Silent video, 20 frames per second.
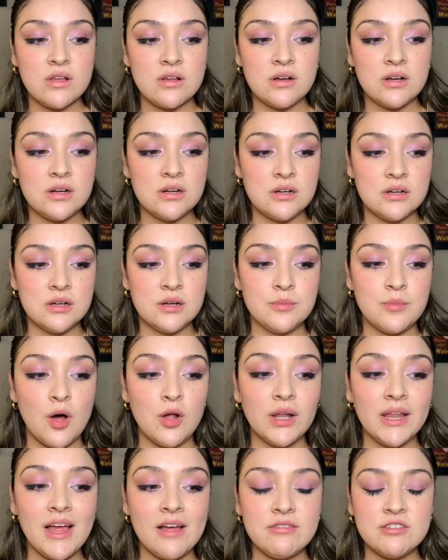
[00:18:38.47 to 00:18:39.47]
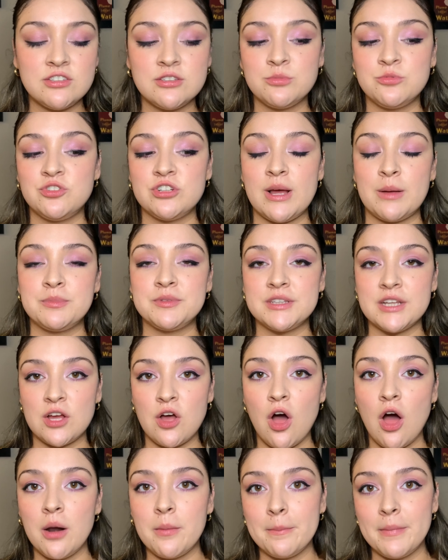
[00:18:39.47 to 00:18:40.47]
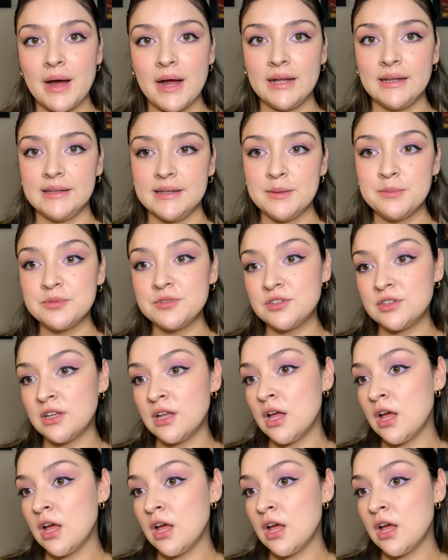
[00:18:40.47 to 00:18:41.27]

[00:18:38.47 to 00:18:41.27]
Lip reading: All I have is some chapstick on my lips,